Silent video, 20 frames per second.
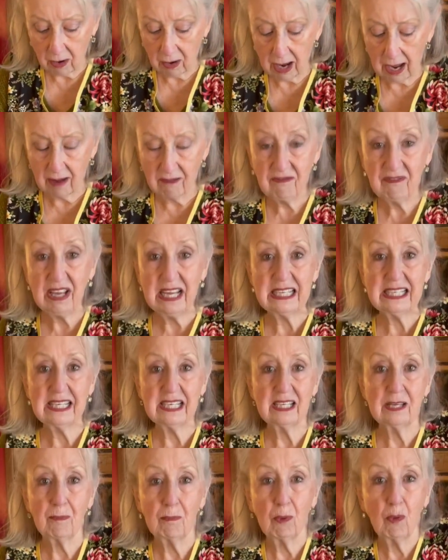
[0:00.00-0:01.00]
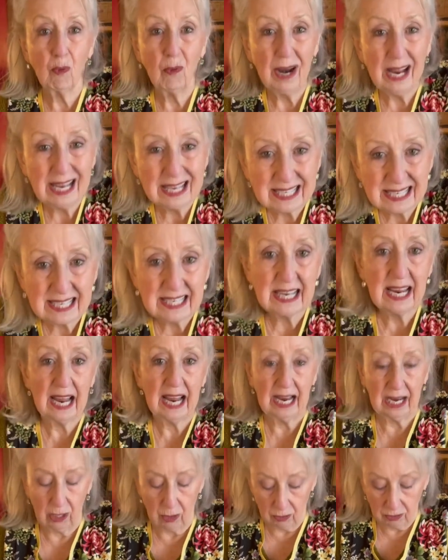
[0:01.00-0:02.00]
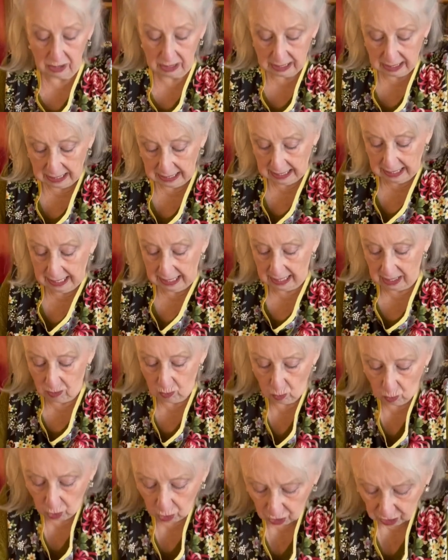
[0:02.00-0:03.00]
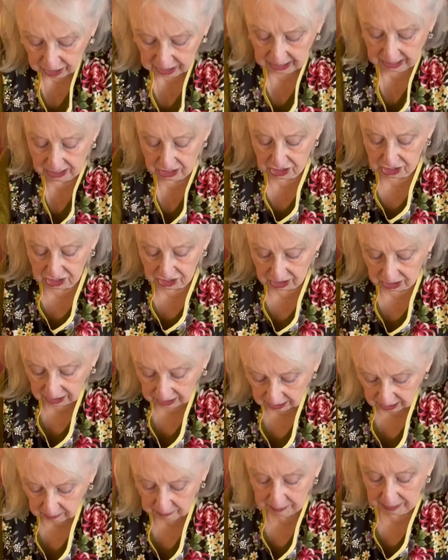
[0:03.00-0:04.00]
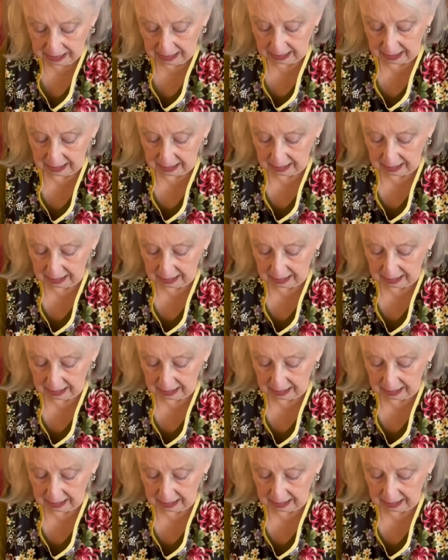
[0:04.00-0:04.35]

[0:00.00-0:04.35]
I'm fixing to press down and work it just a little bit.